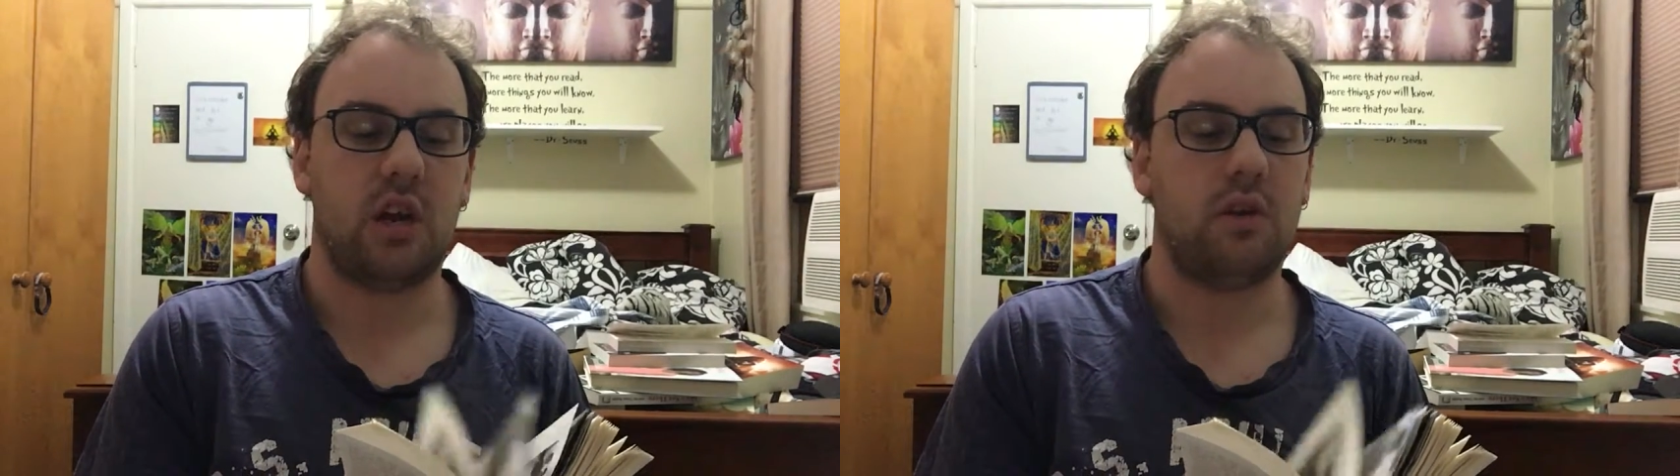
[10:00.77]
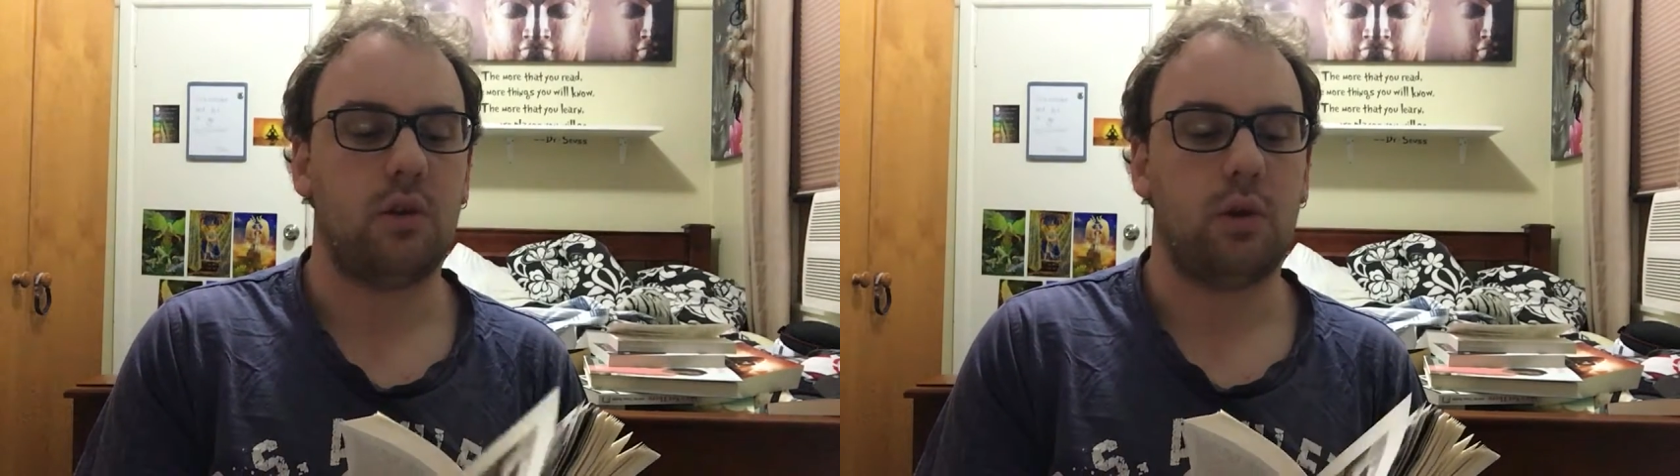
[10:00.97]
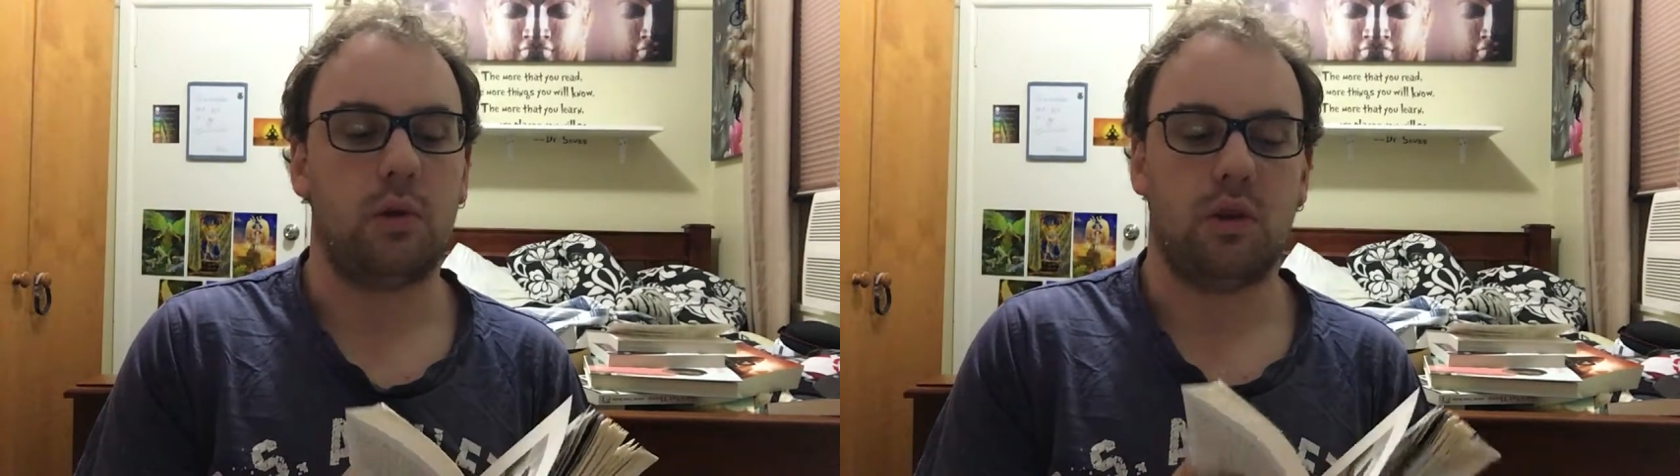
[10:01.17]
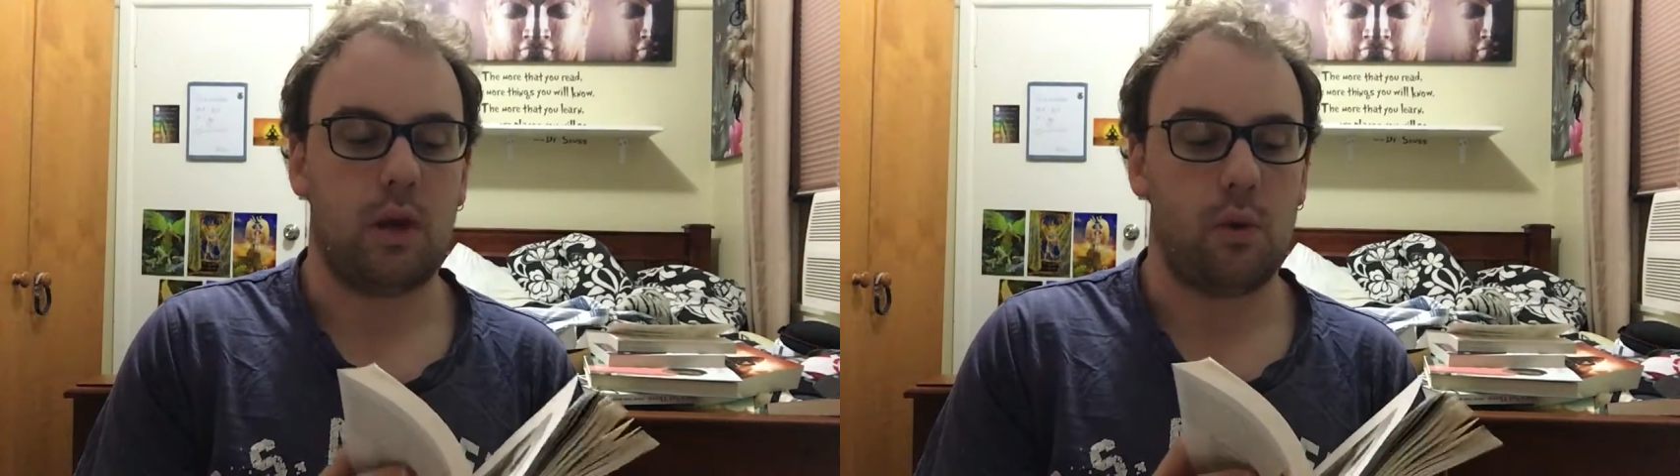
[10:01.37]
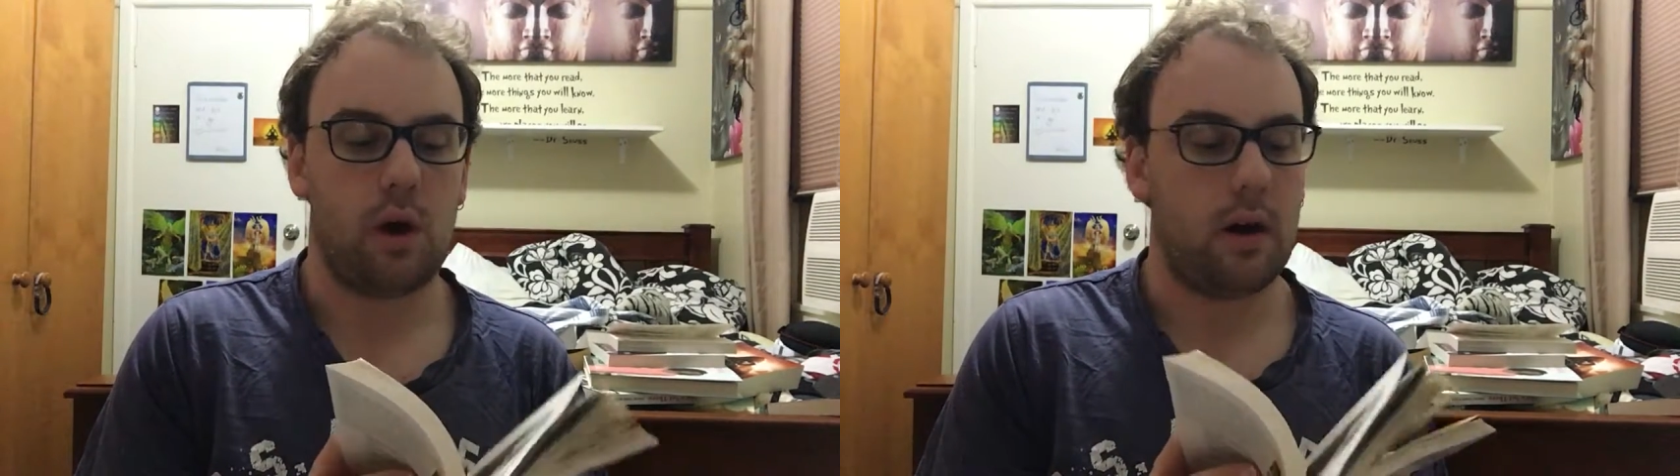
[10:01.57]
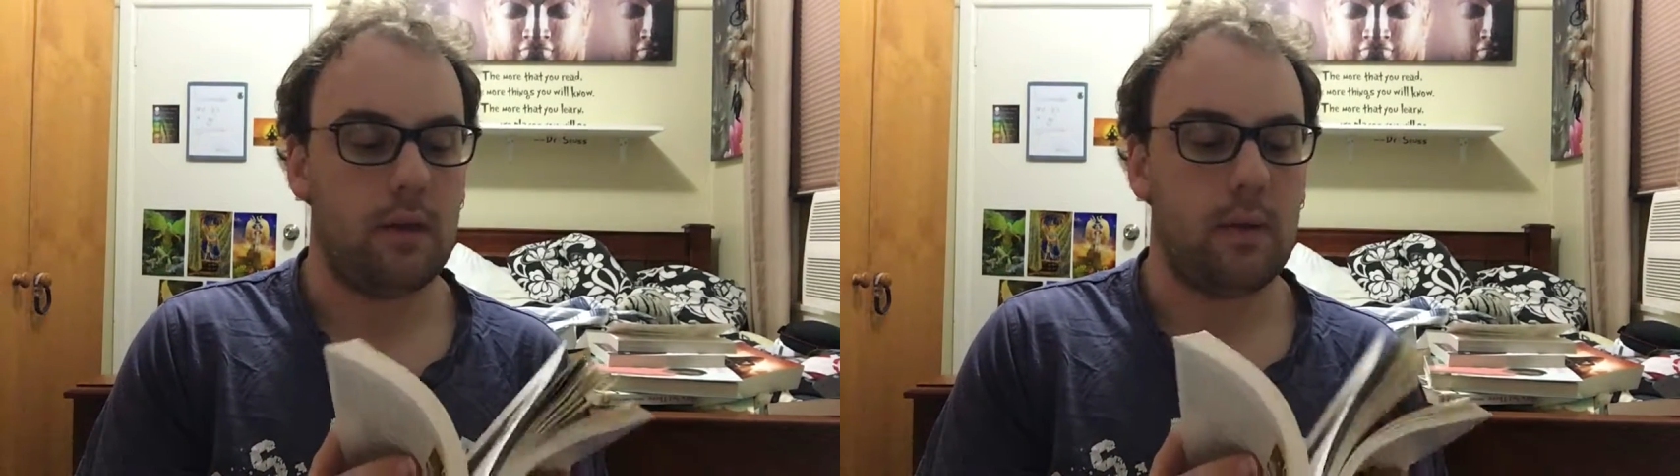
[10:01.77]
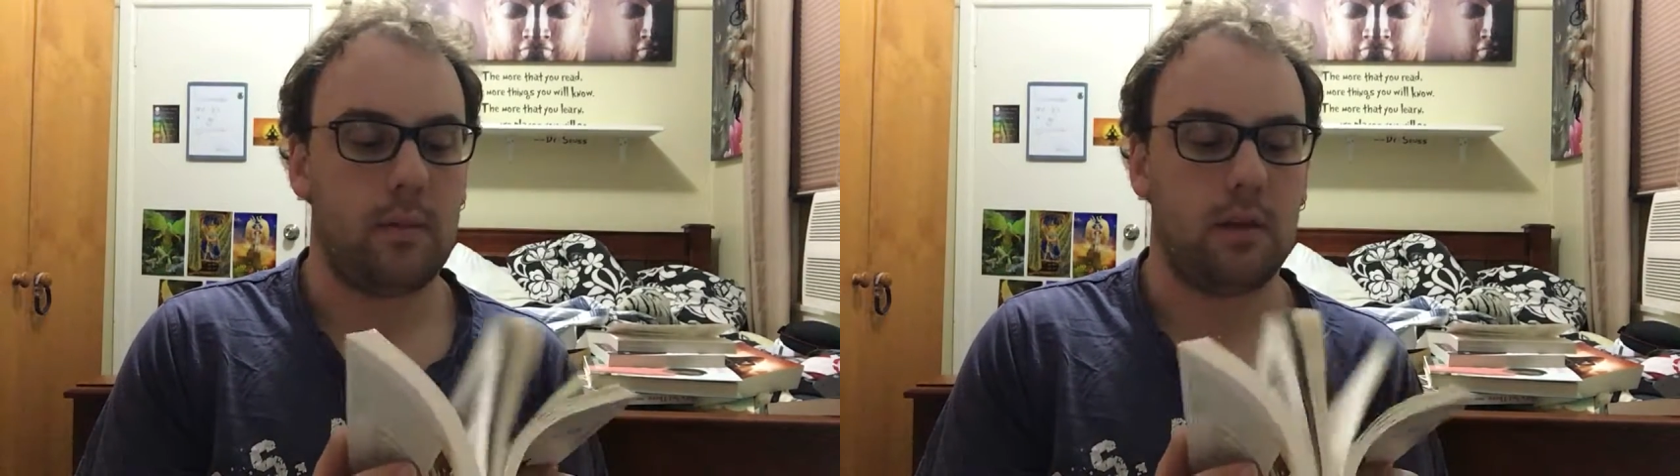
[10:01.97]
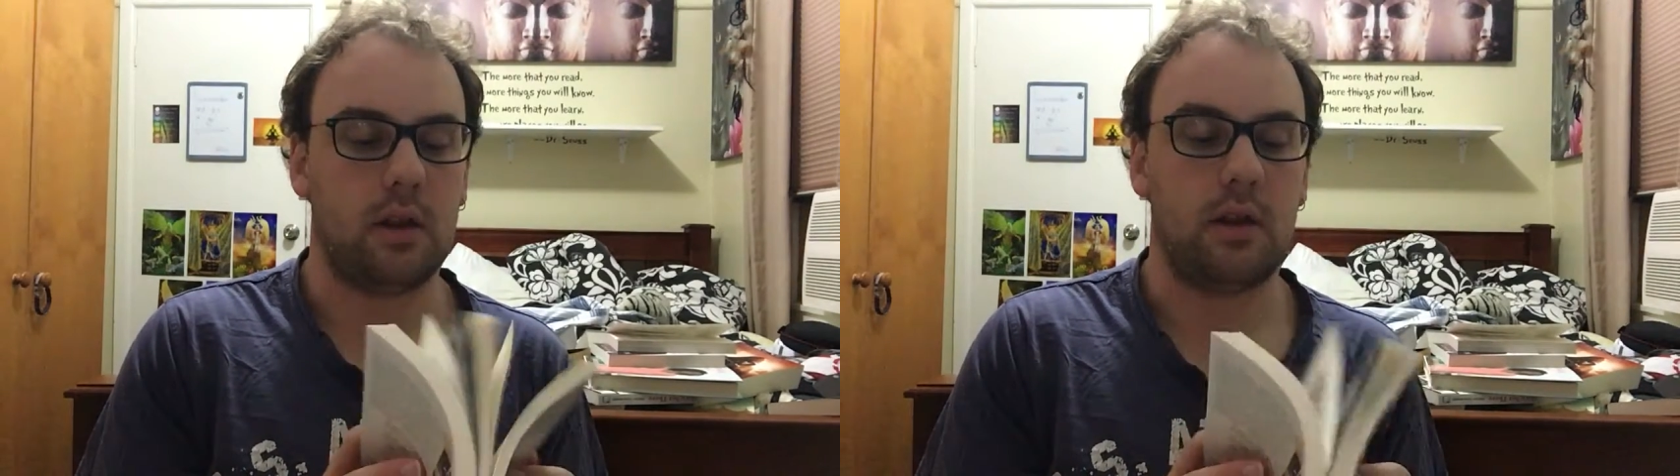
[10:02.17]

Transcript: until you see what other people are